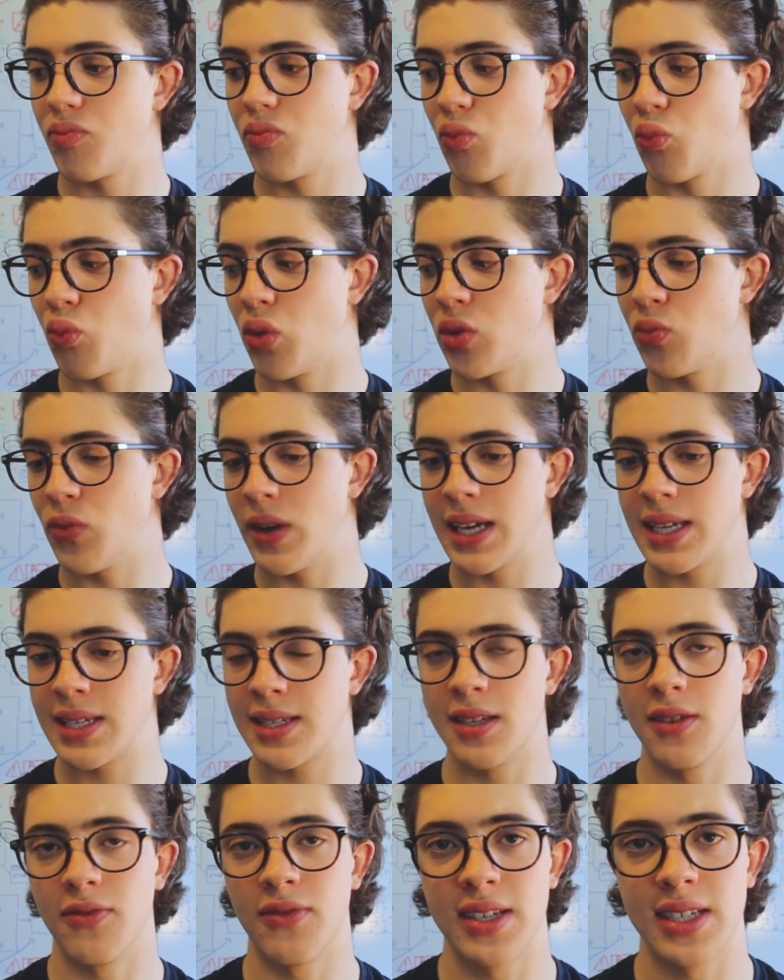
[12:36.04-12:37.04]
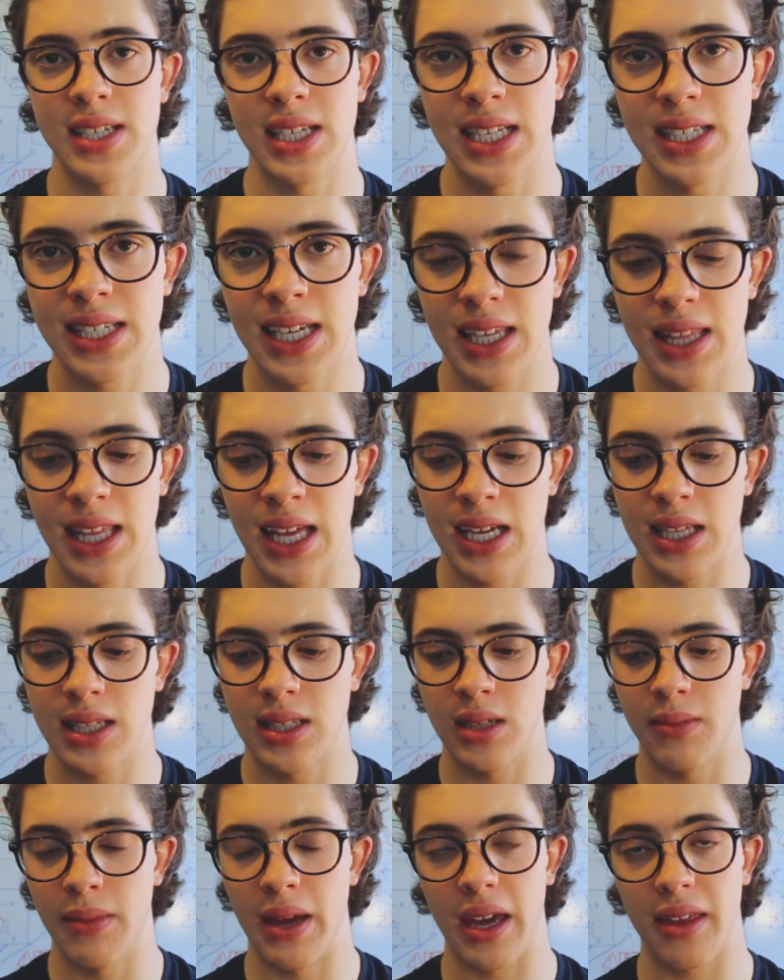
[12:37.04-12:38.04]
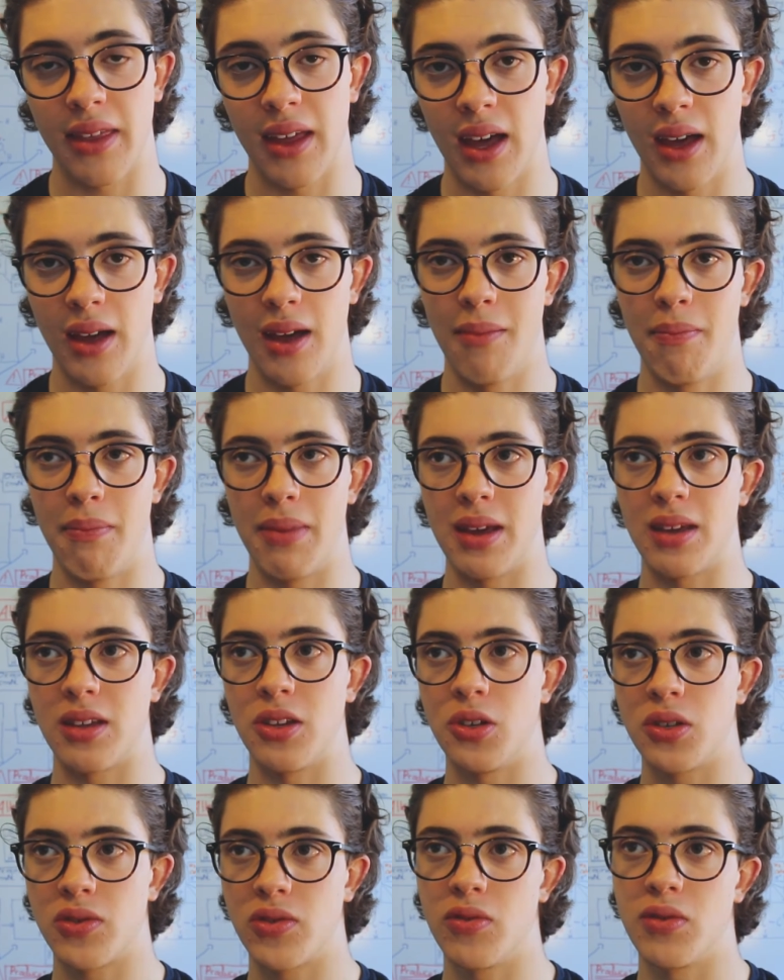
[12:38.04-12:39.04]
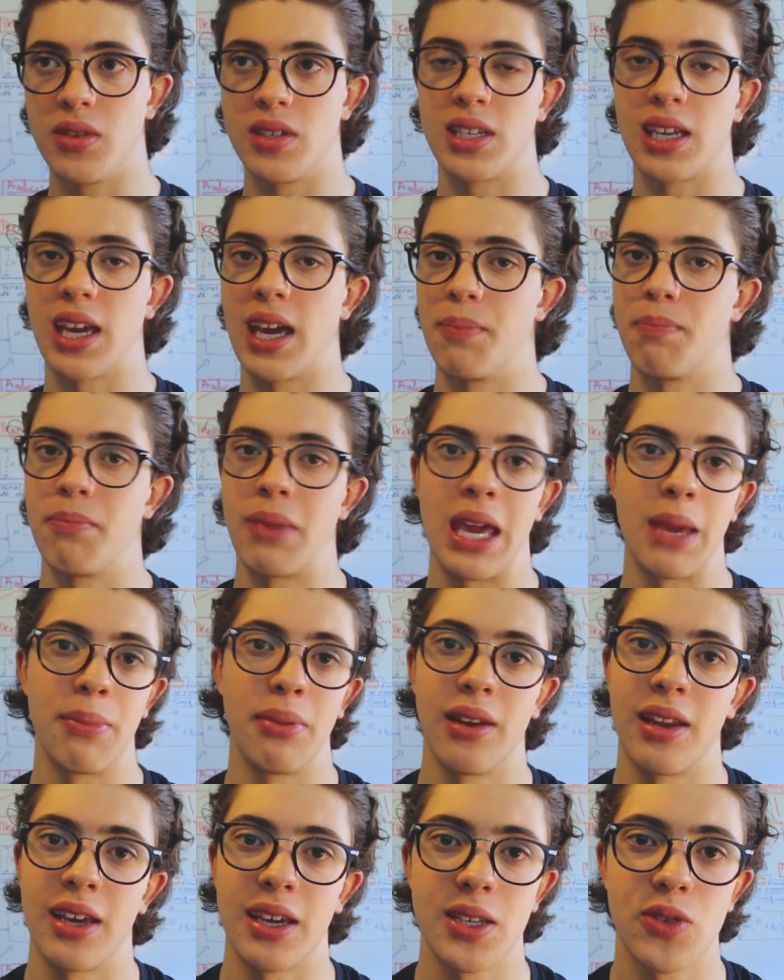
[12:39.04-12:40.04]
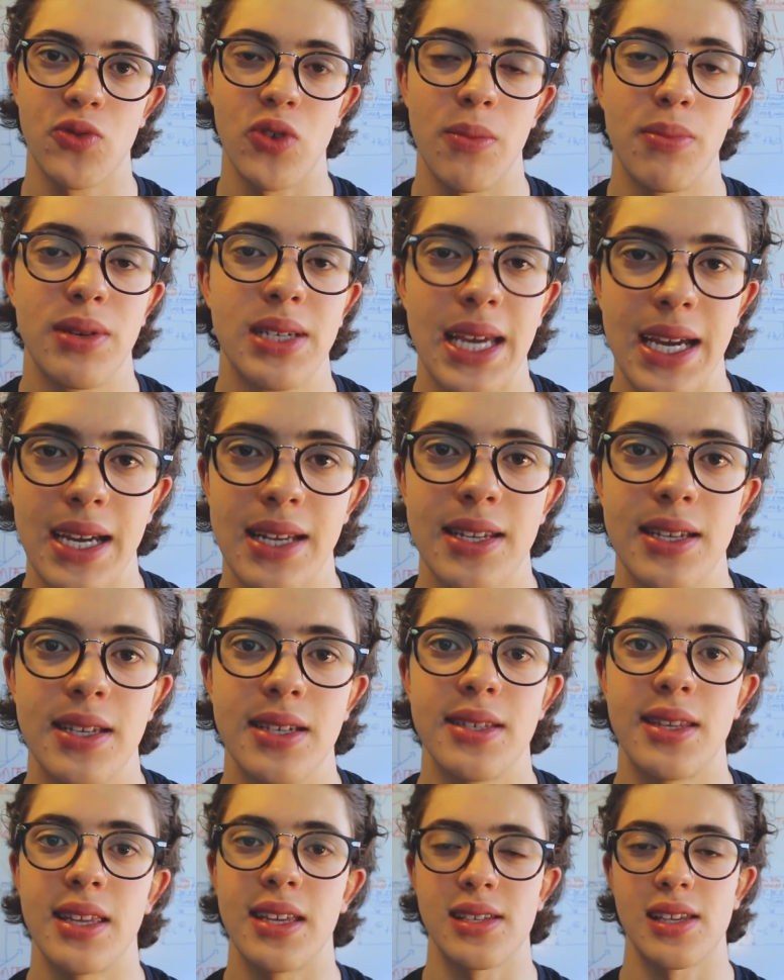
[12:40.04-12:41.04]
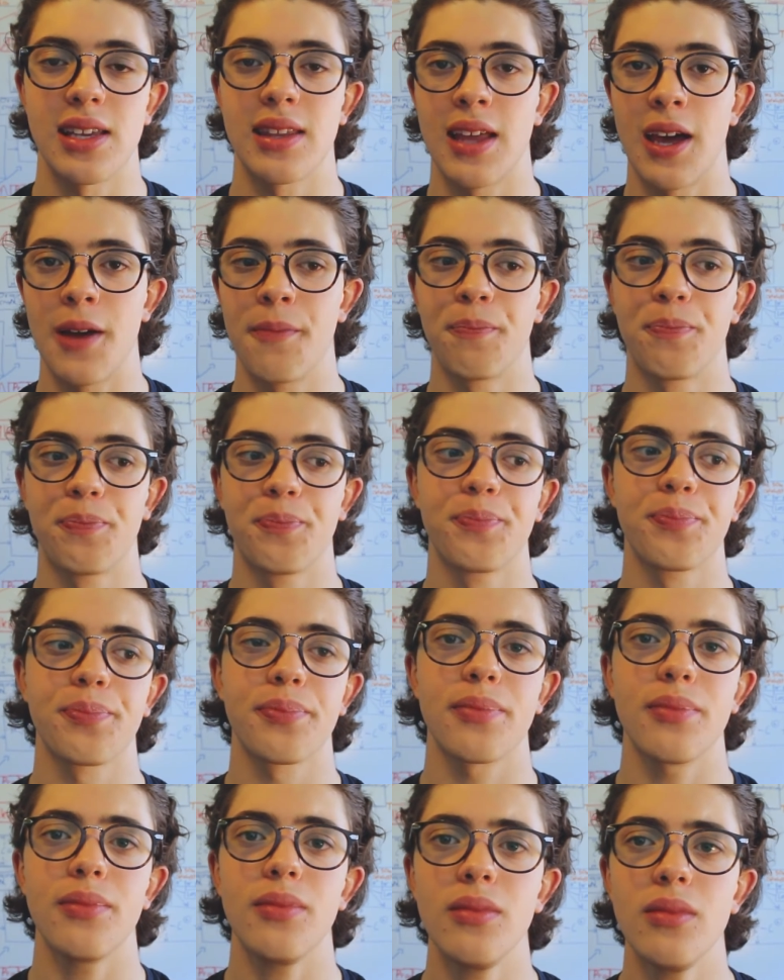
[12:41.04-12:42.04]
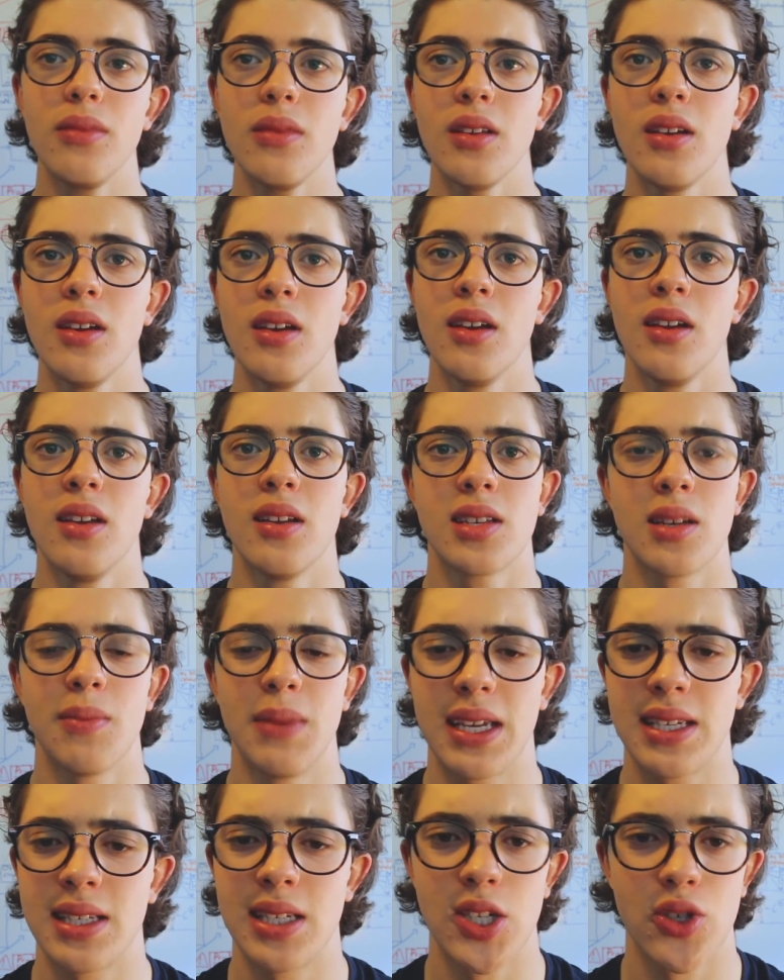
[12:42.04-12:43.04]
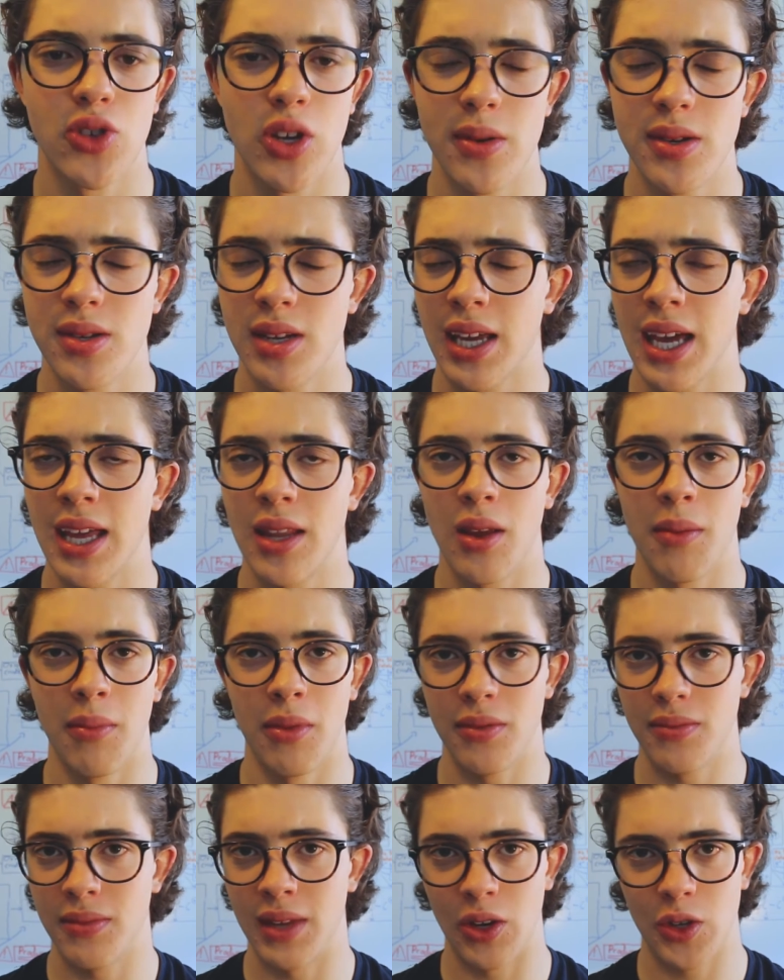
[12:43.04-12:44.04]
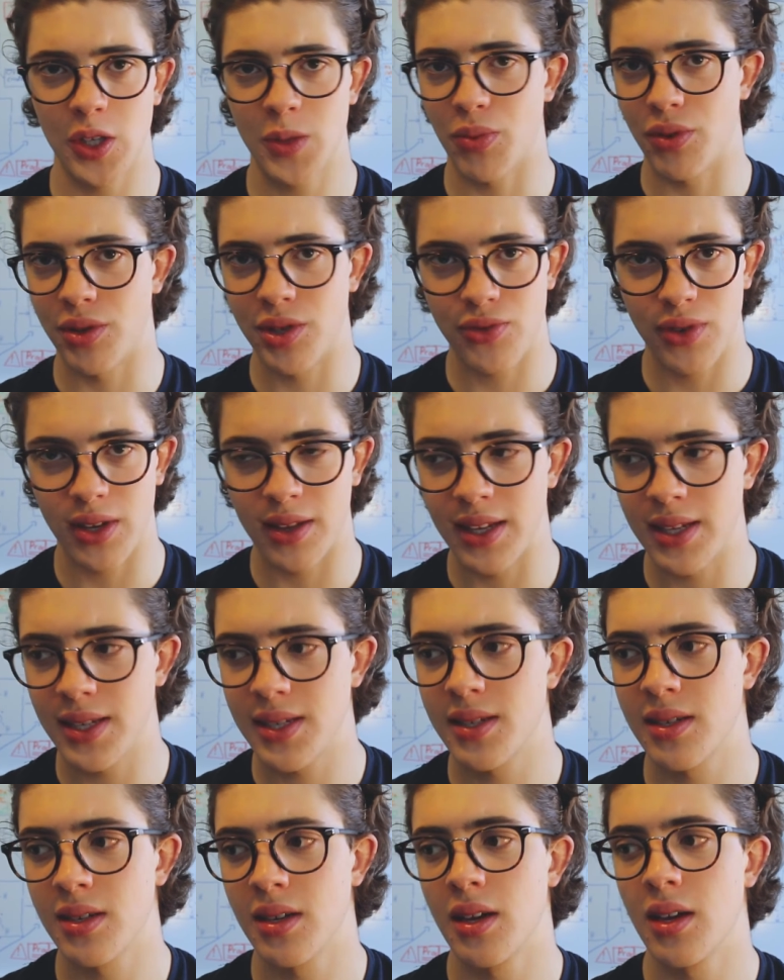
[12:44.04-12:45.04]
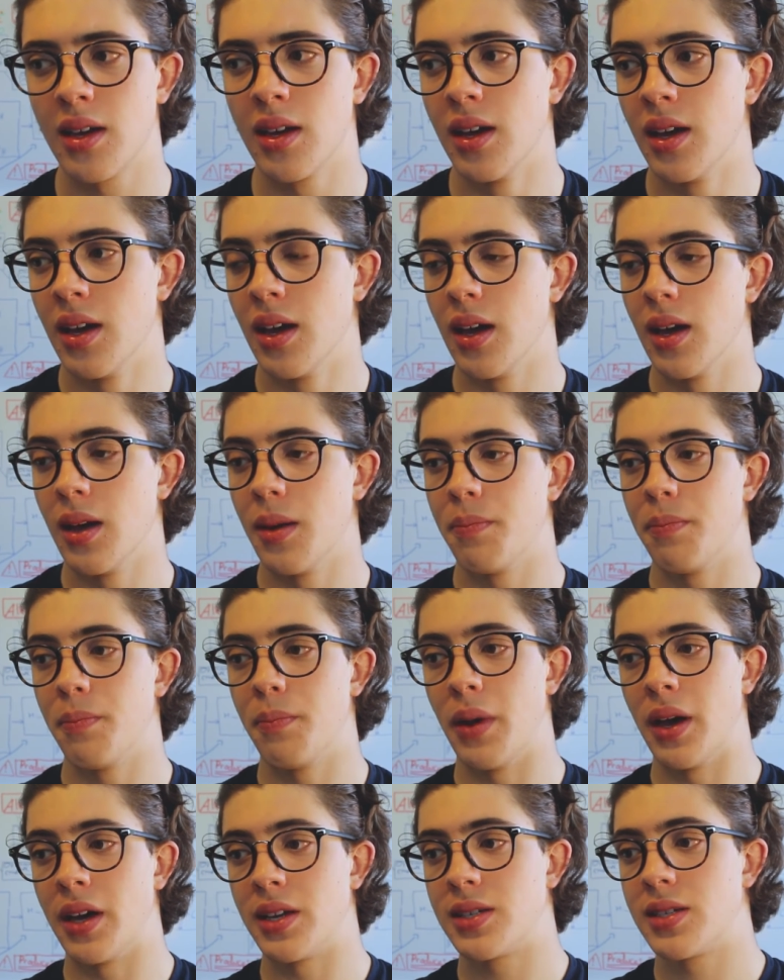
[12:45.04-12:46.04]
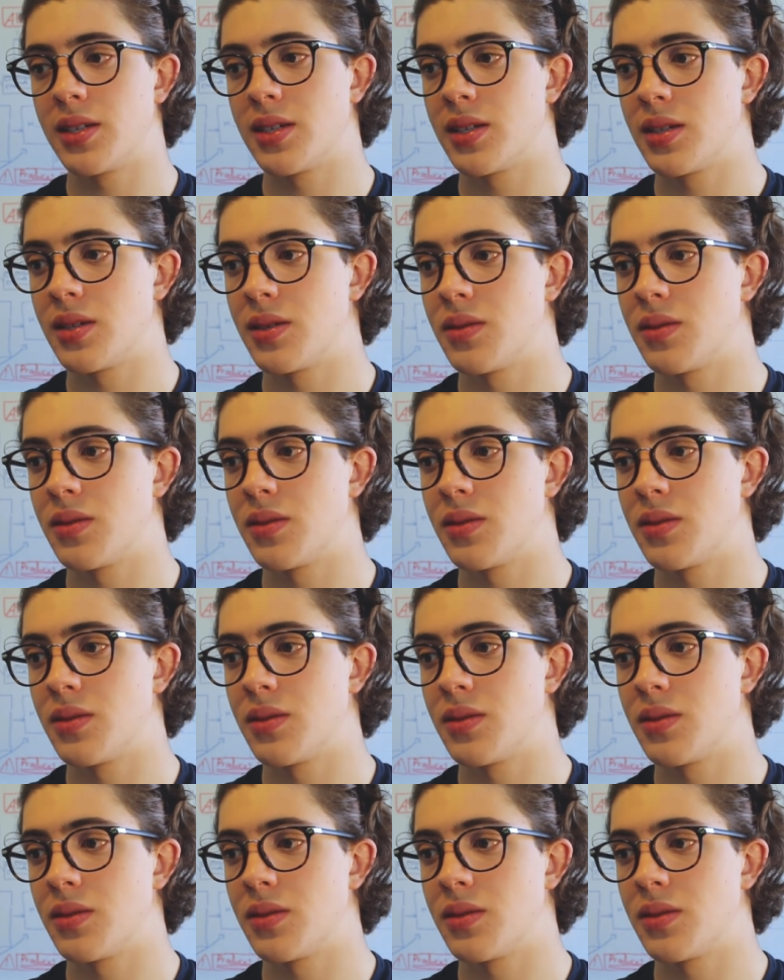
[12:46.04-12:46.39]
One way to facilitate that, to make that a bit useful, is to get paper like screen protectors, things like that. Some links in the description. Again, they're not sponsoring this, but